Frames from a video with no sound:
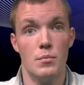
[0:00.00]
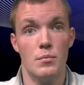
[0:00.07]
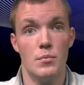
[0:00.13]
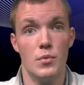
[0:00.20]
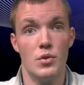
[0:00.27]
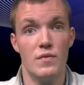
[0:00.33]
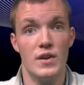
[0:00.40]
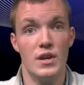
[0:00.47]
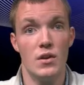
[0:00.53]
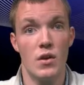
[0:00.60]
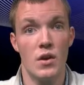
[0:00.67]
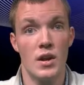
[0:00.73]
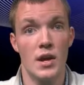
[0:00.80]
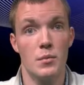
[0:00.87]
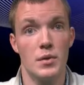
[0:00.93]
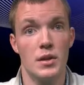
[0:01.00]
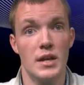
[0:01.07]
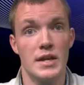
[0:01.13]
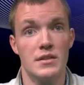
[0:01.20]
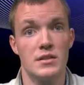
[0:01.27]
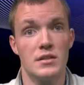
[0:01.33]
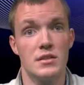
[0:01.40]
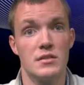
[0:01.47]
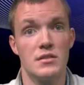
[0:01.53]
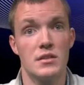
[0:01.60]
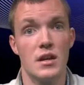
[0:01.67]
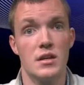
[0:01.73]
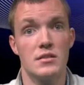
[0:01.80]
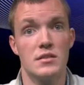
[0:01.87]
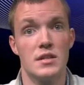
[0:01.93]
Moving on, I would like to
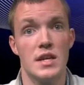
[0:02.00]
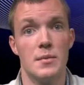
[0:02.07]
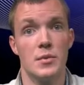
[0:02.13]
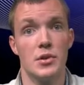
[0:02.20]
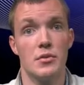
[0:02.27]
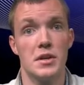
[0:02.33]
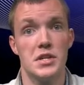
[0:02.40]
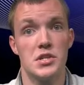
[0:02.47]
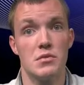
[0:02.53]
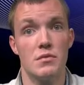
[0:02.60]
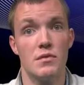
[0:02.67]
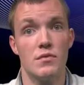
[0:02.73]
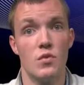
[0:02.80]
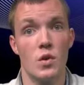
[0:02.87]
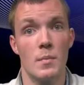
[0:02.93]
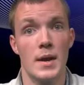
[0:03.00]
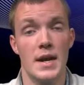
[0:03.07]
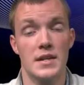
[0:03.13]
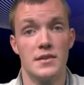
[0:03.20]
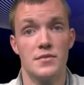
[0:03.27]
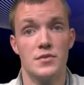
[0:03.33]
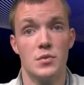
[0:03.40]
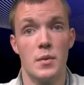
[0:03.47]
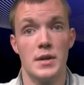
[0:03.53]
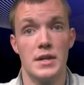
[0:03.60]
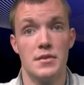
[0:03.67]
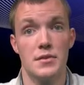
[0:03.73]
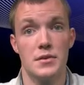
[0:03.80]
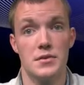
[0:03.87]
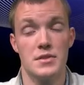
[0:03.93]
discuss the Immigration Reform Act of
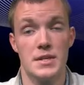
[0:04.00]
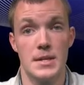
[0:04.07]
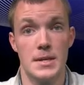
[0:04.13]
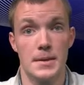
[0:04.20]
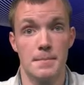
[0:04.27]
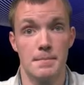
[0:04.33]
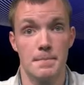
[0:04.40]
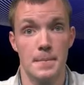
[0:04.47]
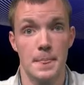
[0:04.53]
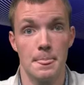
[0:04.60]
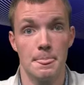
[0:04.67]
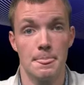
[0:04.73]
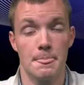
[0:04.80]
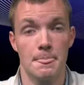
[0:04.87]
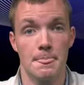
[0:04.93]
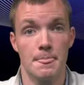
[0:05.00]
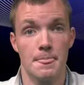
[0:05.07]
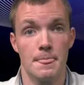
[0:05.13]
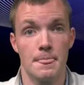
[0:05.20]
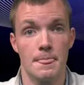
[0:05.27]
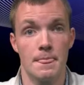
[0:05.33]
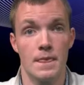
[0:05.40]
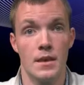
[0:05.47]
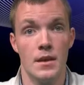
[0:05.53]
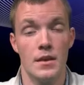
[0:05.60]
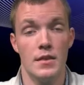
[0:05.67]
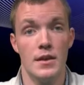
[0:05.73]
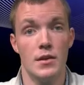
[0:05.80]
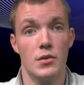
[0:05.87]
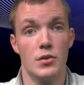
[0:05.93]
2013.
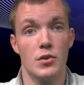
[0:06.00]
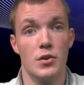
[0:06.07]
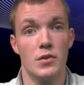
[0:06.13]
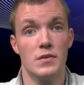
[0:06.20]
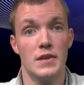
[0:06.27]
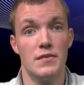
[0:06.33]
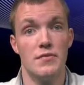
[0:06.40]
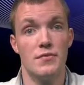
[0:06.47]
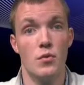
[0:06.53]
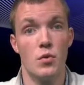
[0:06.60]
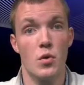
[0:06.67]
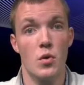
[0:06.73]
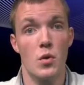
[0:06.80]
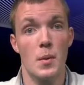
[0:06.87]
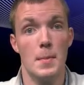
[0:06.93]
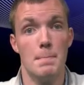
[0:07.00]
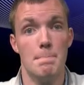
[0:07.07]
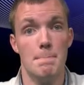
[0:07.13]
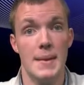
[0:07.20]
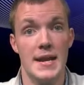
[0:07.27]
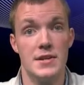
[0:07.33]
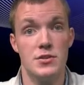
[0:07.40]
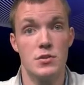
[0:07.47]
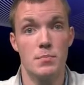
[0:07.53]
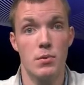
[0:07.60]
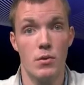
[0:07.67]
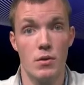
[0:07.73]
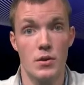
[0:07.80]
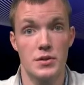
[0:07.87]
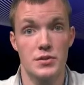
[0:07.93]
There are currently 4 major
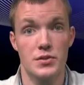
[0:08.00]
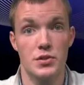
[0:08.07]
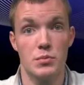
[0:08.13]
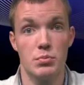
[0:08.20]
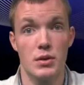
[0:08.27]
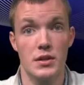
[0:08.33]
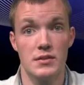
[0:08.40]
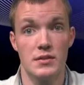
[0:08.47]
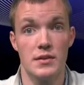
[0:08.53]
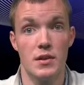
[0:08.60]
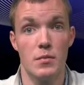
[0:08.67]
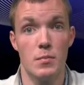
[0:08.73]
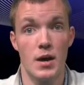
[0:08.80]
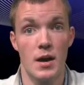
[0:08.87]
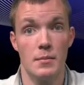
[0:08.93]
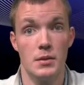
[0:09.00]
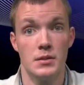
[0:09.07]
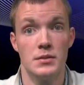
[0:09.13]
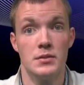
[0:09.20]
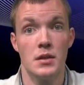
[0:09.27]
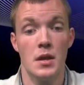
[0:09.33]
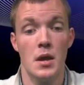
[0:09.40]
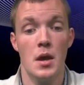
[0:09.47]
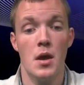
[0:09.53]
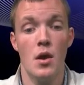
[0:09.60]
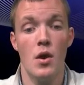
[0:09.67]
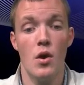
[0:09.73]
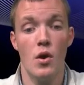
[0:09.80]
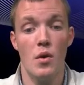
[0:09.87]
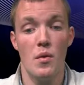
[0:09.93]
parts to President Obama's
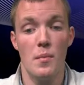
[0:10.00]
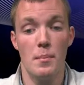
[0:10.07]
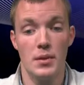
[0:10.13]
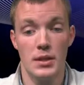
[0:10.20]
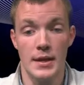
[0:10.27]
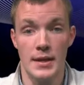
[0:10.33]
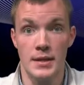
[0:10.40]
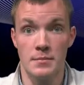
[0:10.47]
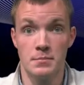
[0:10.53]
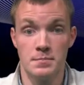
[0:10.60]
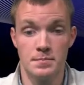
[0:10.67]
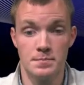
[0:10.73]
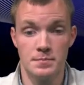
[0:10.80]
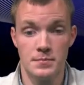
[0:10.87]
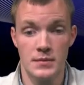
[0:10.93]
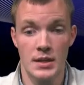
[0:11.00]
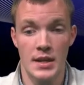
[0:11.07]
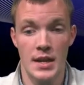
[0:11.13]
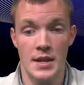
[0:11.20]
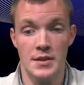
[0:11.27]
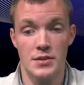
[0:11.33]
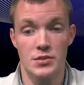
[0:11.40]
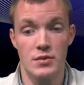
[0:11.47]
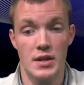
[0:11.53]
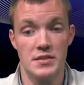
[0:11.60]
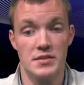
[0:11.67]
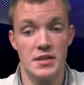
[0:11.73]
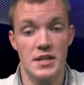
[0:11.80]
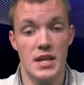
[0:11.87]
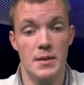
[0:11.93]
plan in
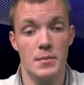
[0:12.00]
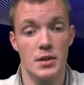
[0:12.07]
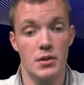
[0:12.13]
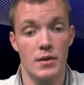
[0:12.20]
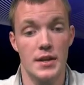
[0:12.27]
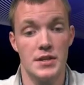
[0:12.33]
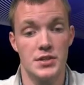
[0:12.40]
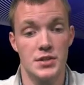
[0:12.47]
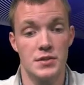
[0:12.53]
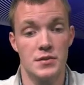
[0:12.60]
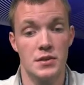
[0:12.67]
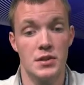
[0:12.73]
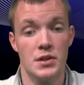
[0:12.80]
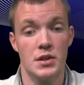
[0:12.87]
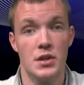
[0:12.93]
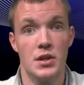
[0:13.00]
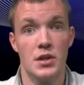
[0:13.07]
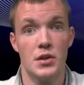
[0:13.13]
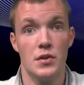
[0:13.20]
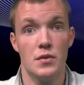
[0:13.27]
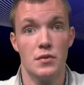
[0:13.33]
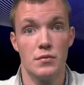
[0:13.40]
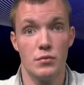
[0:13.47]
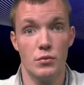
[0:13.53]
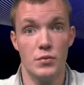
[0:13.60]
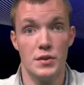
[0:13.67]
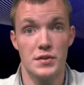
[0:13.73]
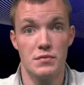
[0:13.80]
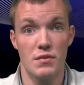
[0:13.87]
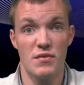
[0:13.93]
addressing immigration through
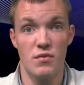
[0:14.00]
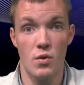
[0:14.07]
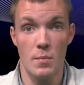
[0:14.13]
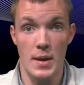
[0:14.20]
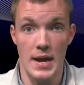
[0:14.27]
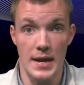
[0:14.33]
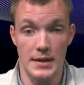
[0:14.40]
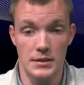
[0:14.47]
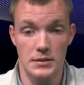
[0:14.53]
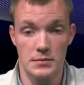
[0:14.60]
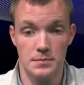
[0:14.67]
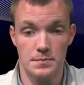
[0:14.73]
this Reform Act.